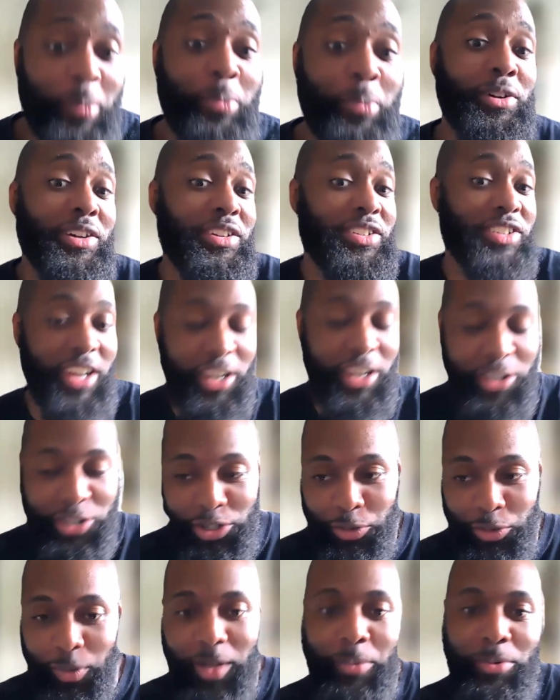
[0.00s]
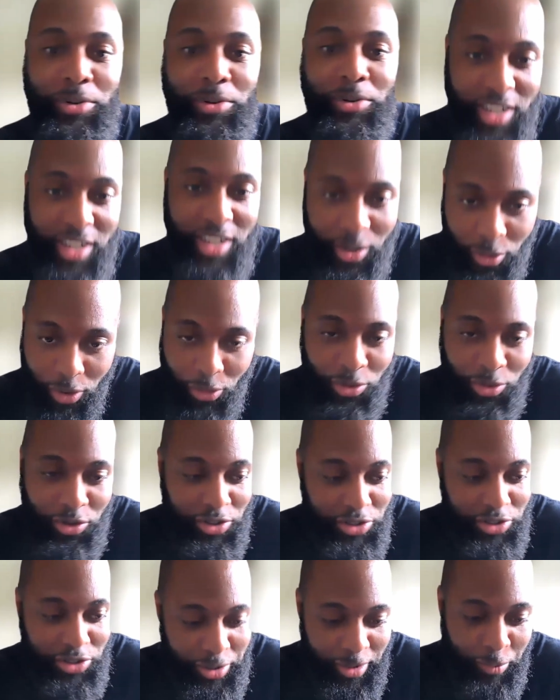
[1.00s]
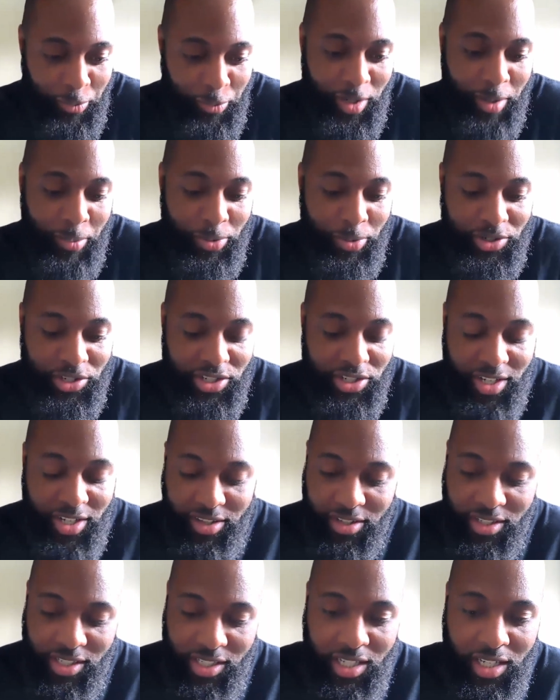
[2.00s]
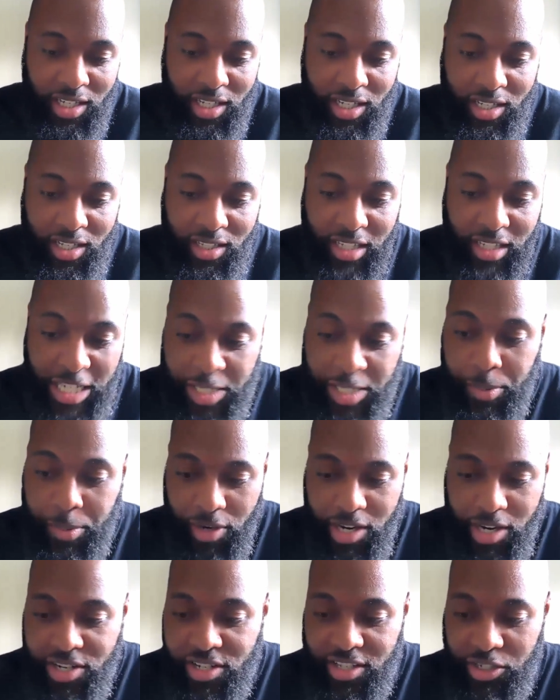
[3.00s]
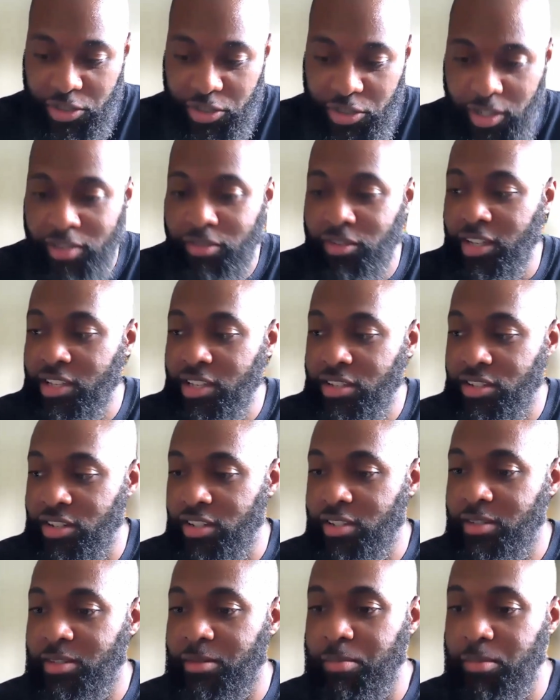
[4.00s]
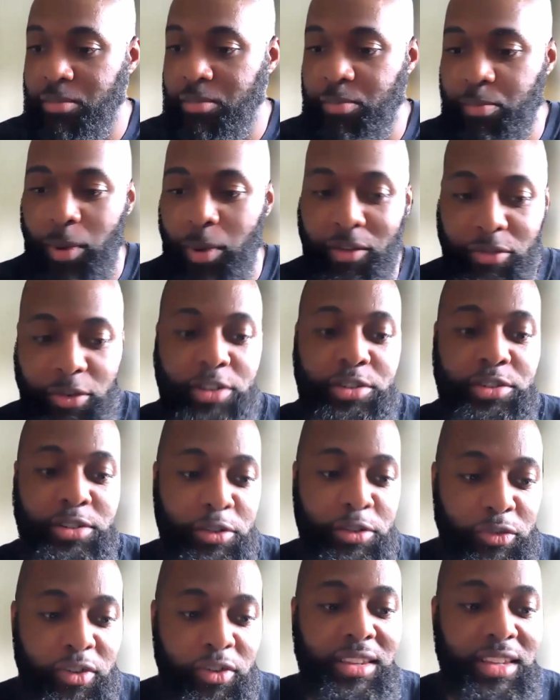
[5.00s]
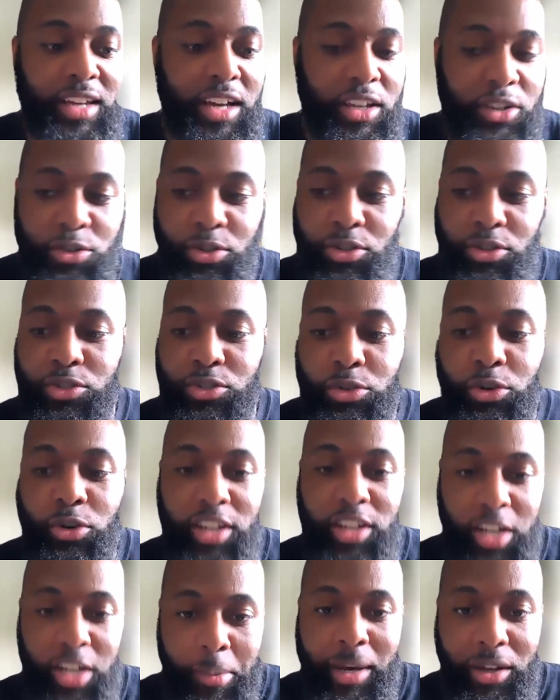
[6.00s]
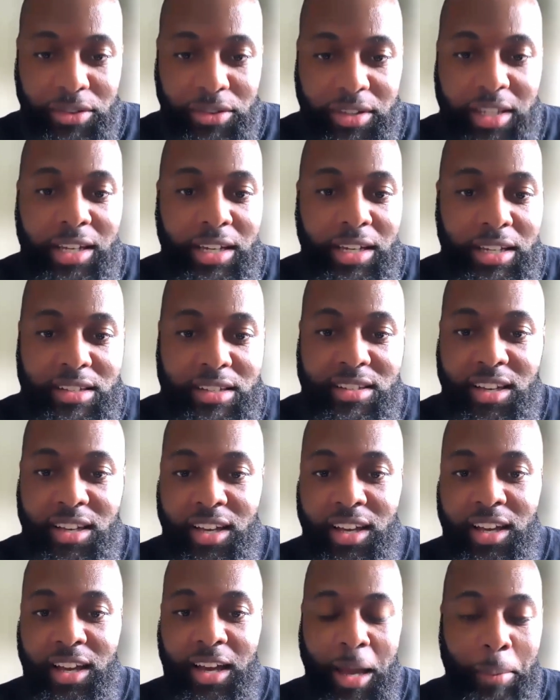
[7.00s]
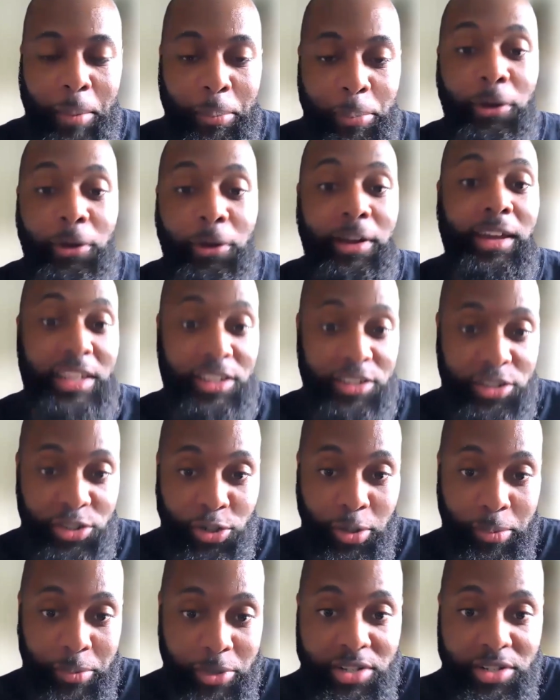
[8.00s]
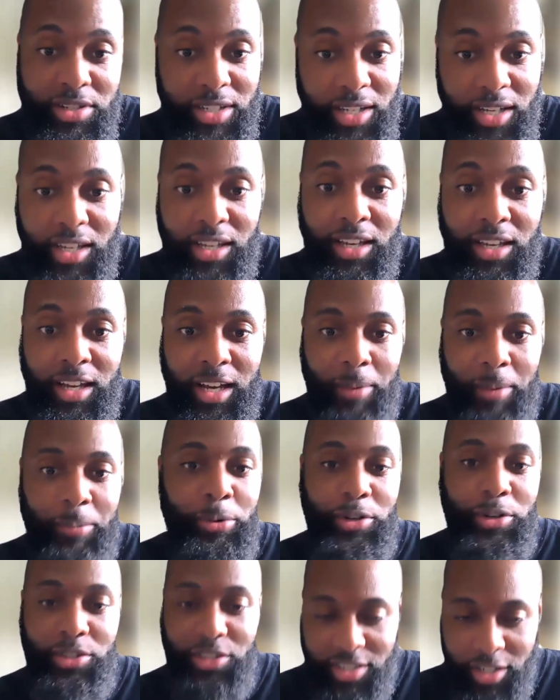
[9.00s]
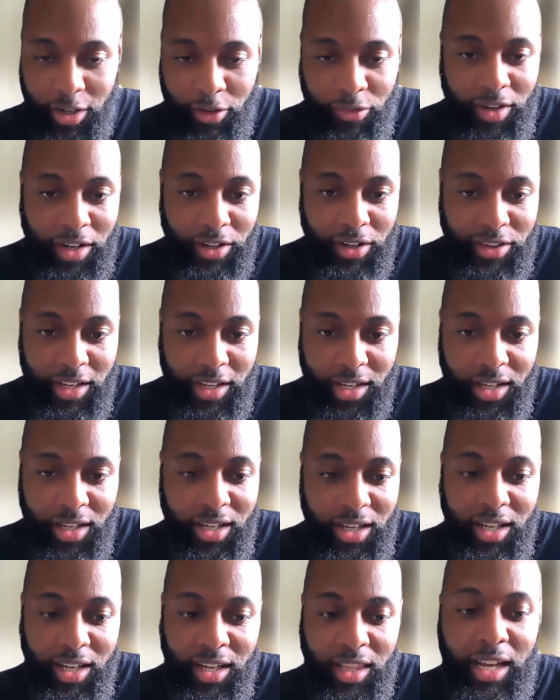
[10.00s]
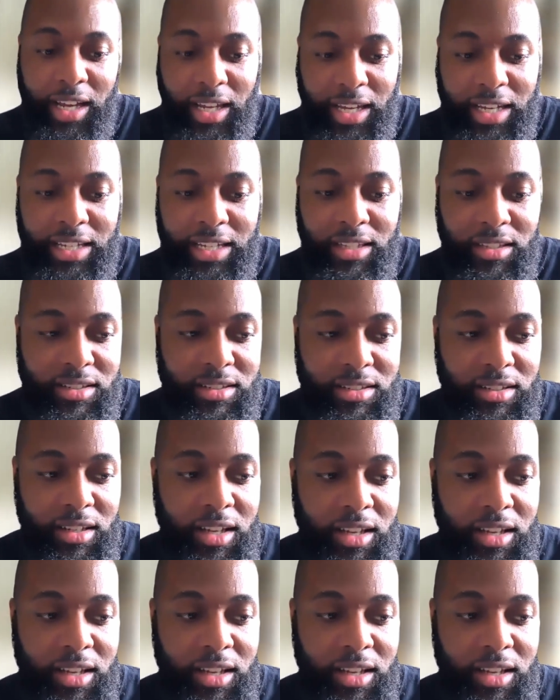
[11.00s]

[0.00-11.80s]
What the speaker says: appreciate you. We appreciate all you're doing. We appreciate the inspiration that you're giving, just by virtue of the fact that you're talking about things and putting it into your music and putting yourself like it's